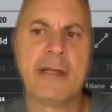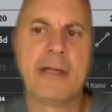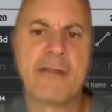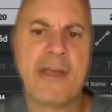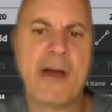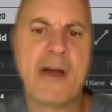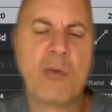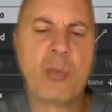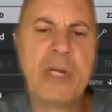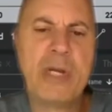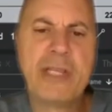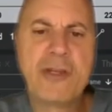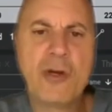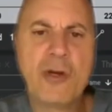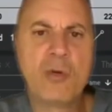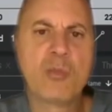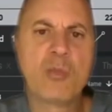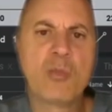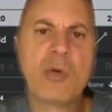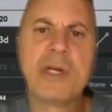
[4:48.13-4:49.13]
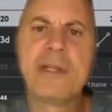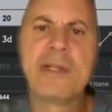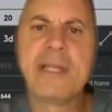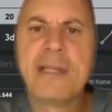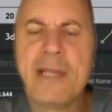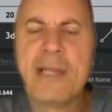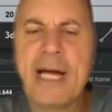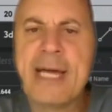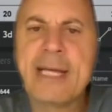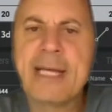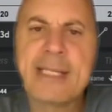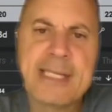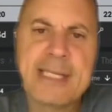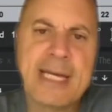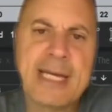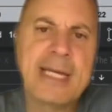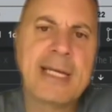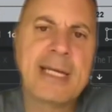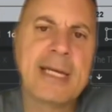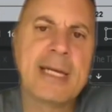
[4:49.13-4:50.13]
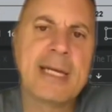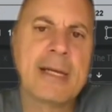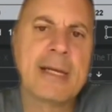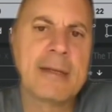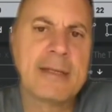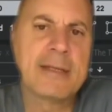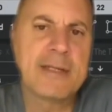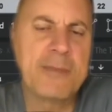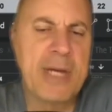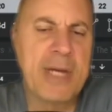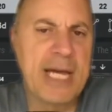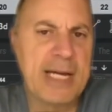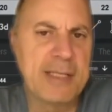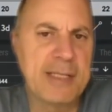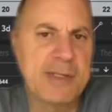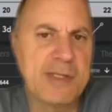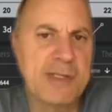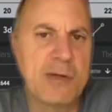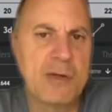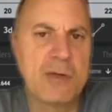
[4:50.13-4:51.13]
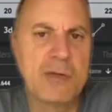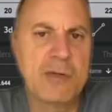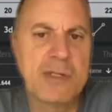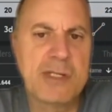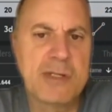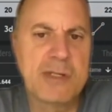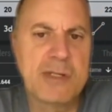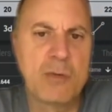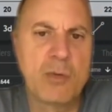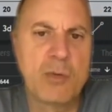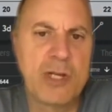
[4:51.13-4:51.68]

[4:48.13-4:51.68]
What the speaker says: is that we don't really like taking demand zones